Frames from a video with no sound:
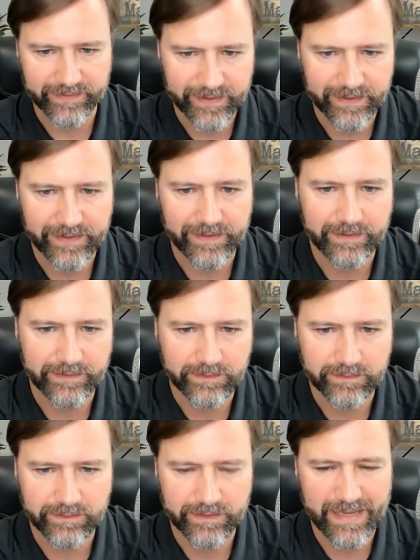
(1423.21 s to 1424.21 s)

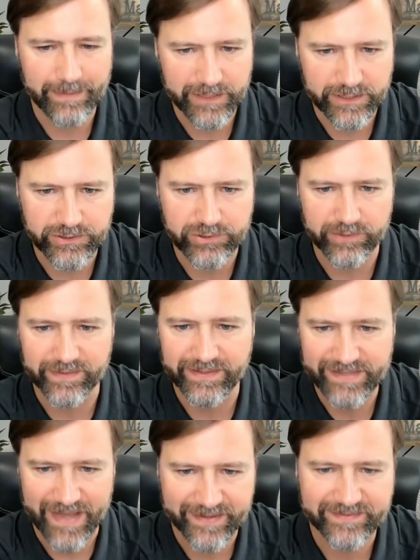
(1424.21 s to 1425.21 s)
the image or the
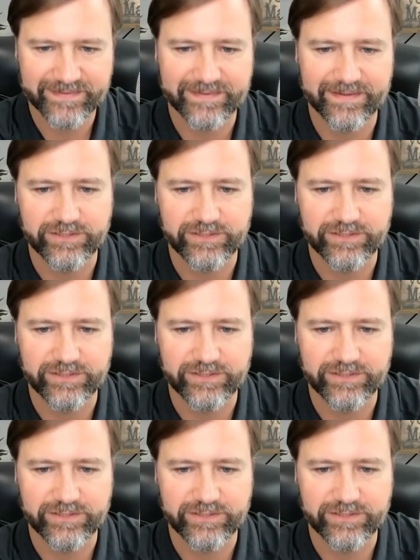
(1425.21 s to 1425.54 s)
text